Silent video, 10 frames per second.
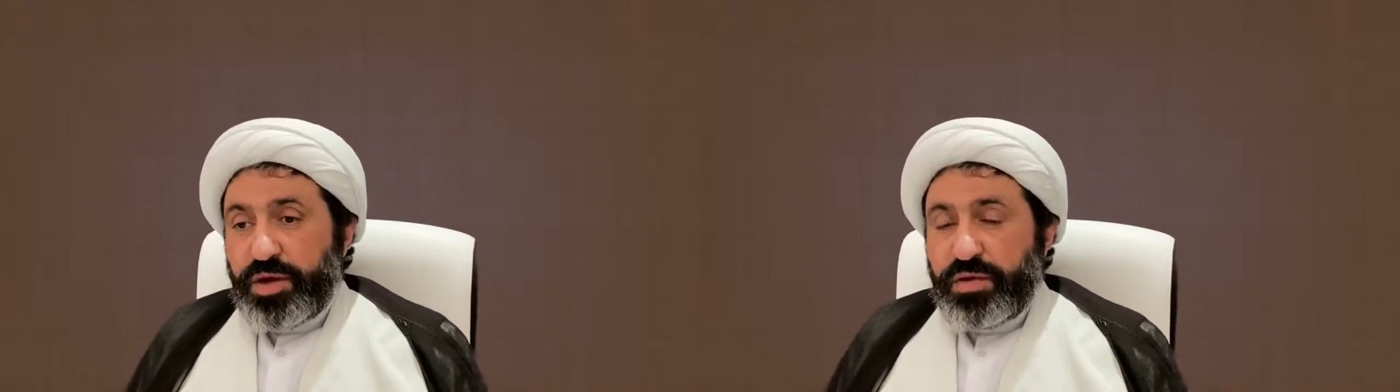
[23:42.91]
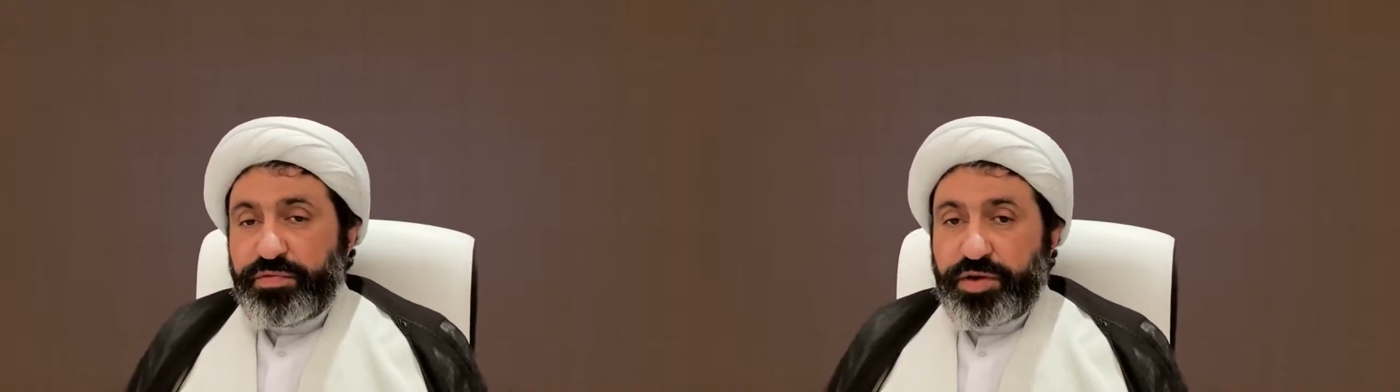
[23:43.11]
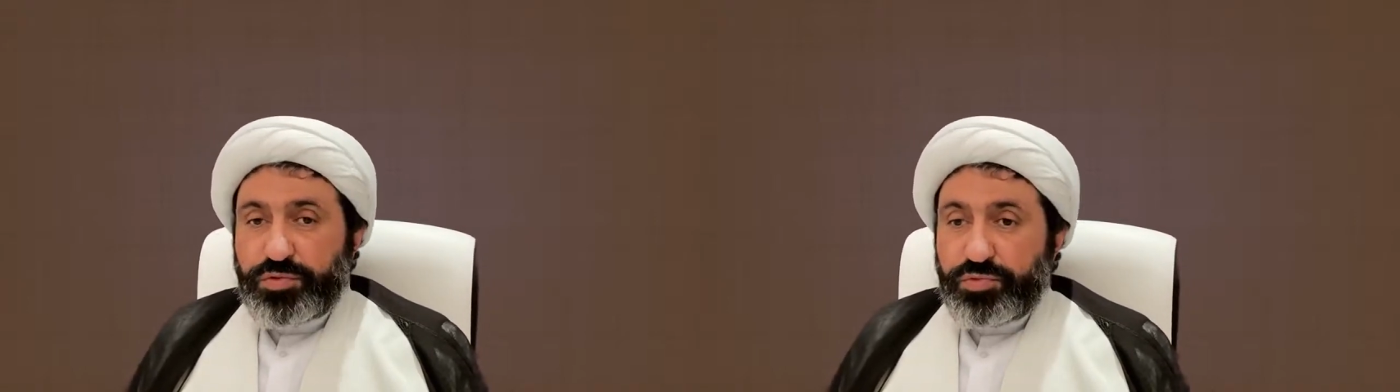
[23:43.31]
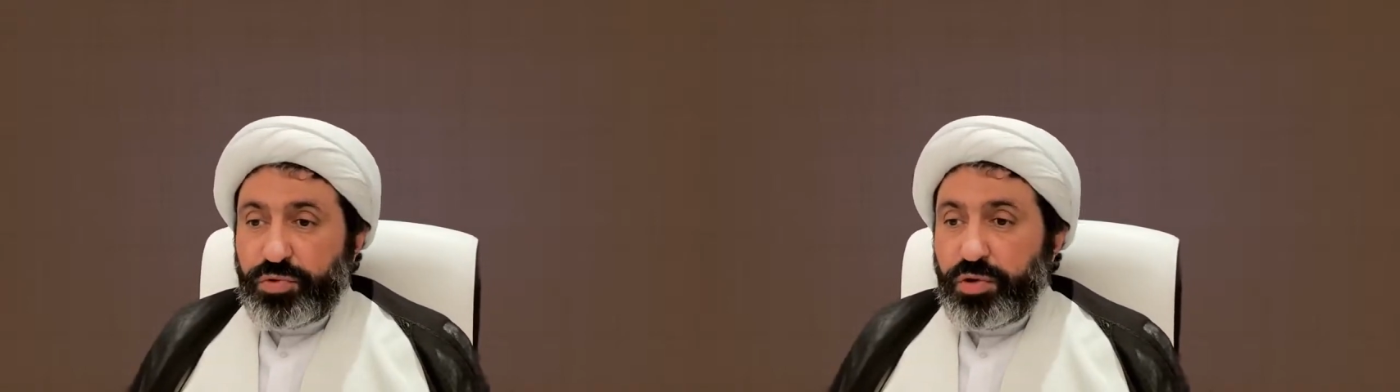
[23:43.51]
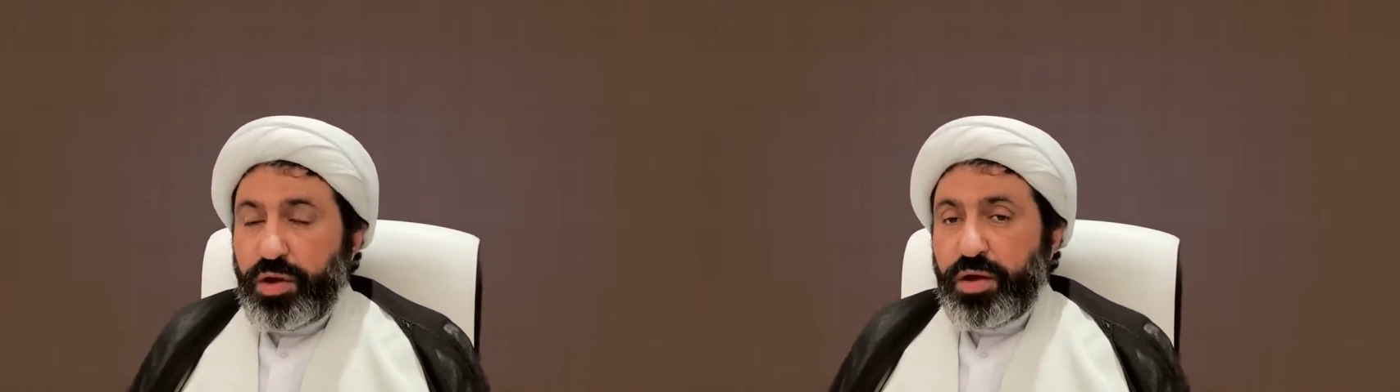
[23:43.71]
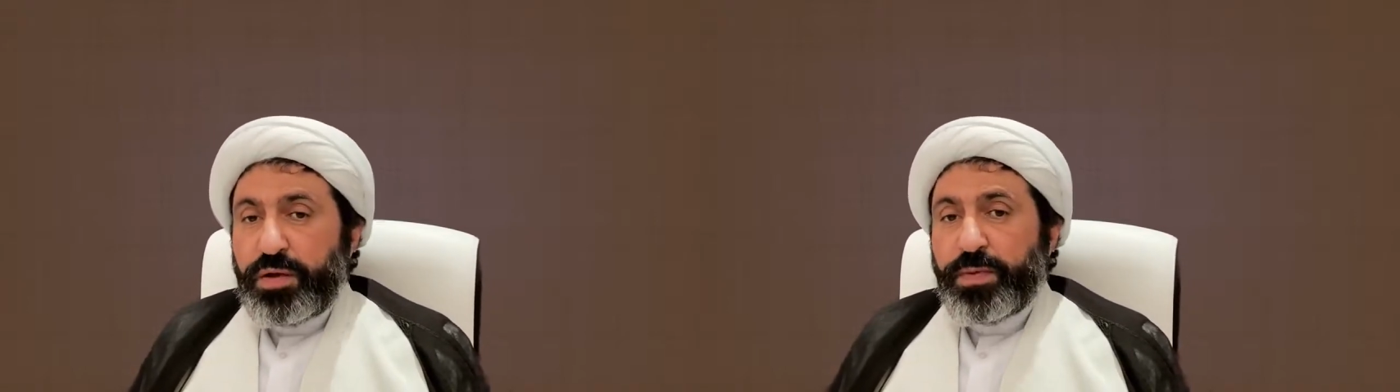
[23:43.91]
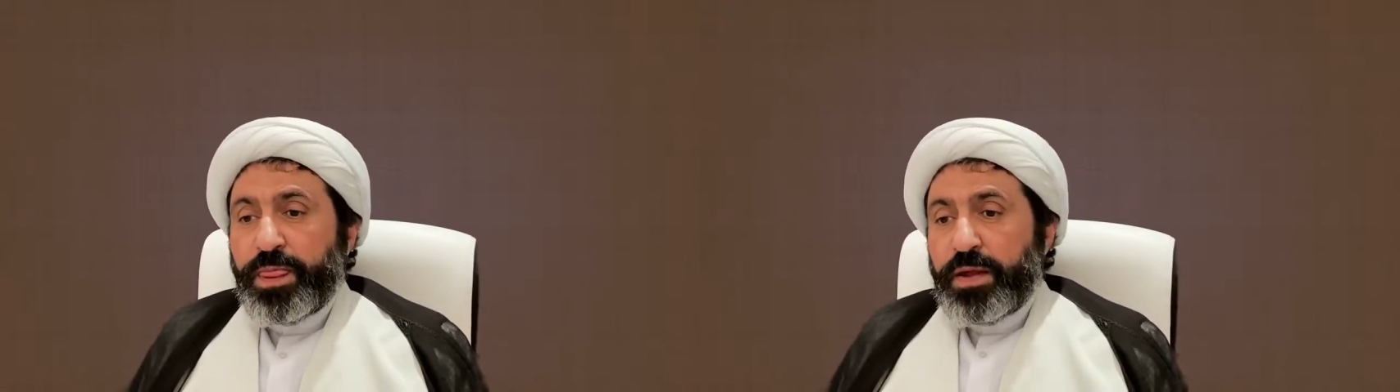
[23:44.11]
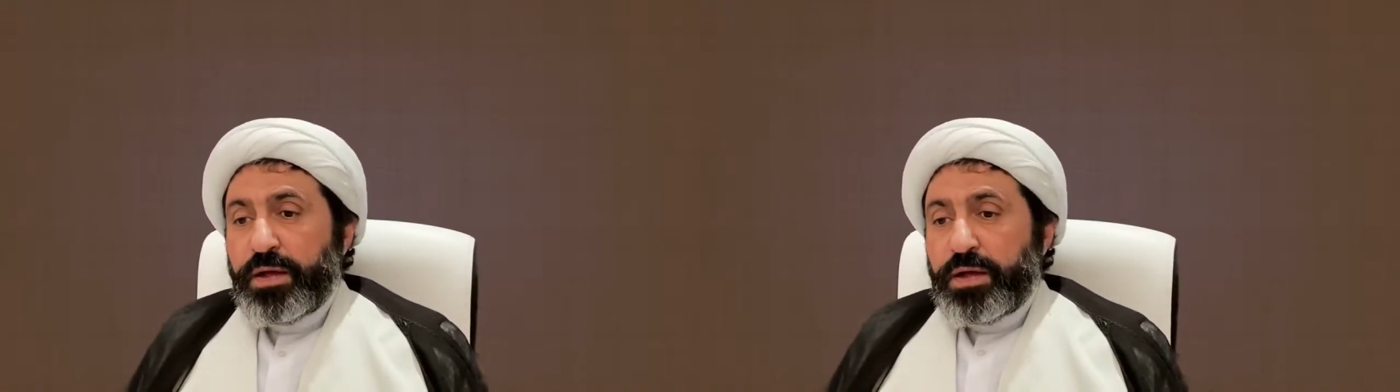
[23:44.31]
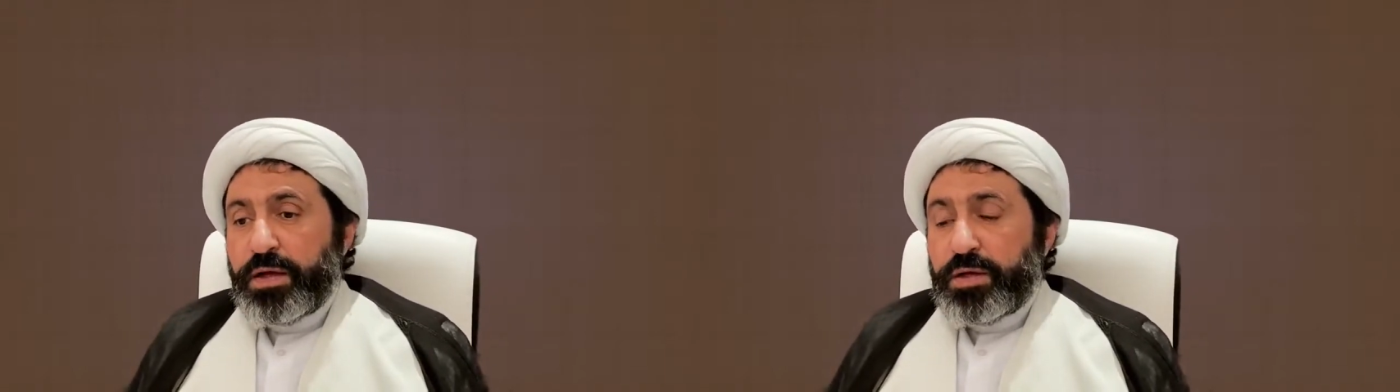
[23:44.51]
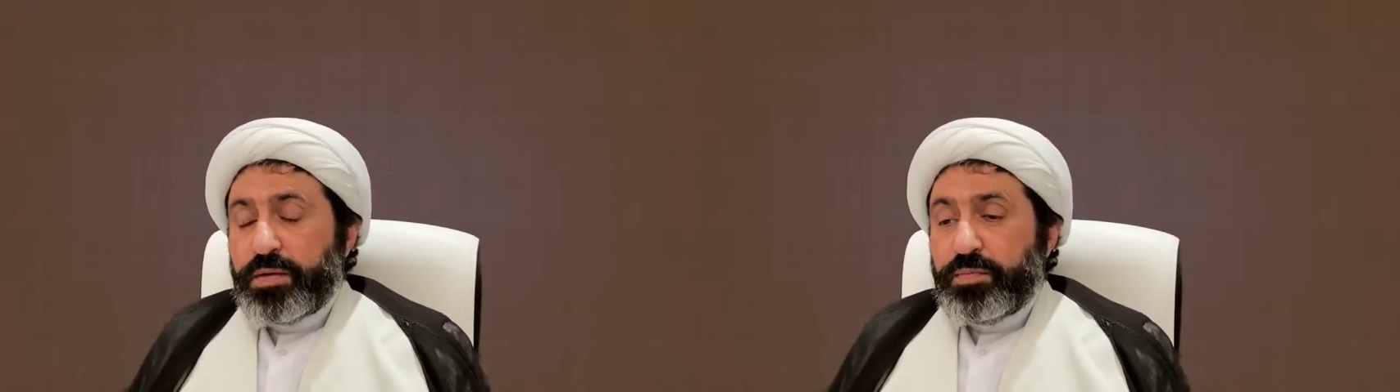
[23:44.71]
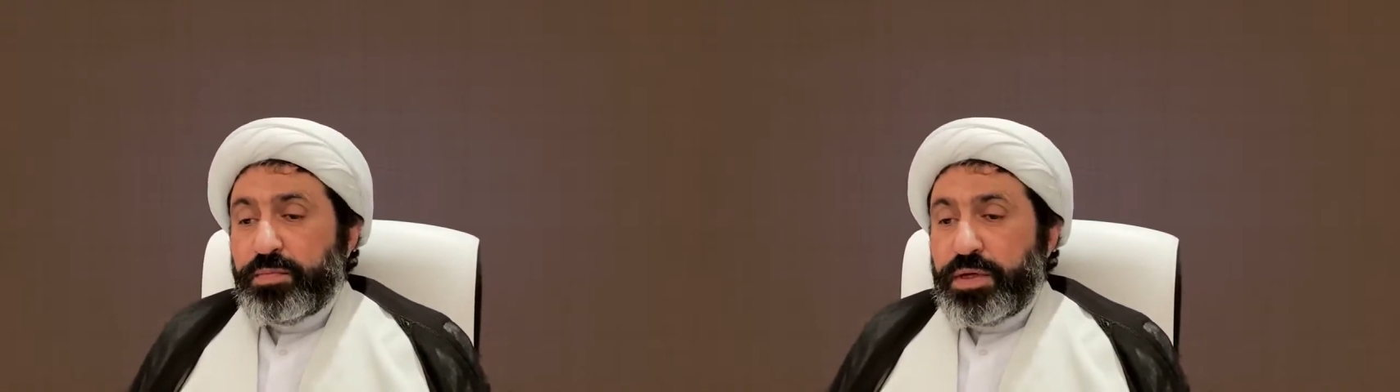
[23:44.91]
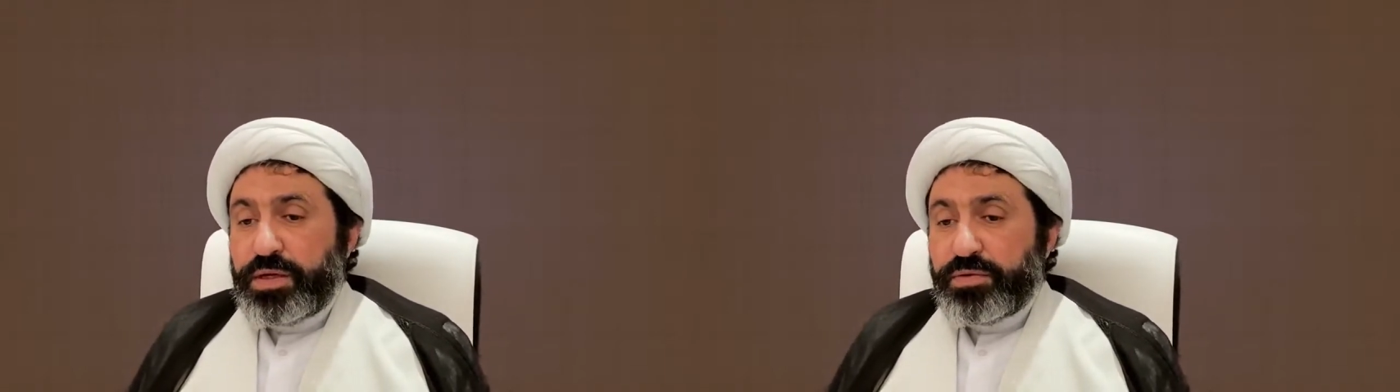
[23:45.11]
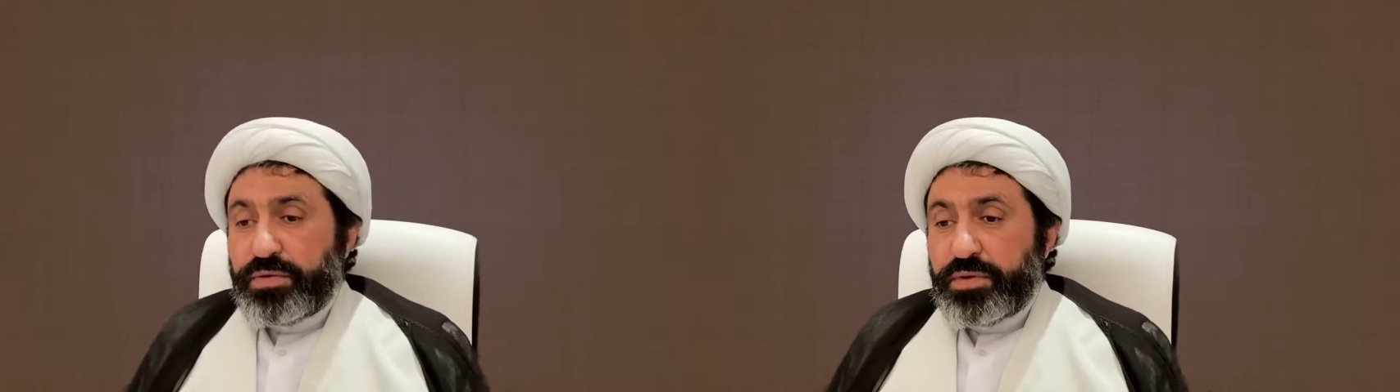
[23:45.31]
of Rasulullah being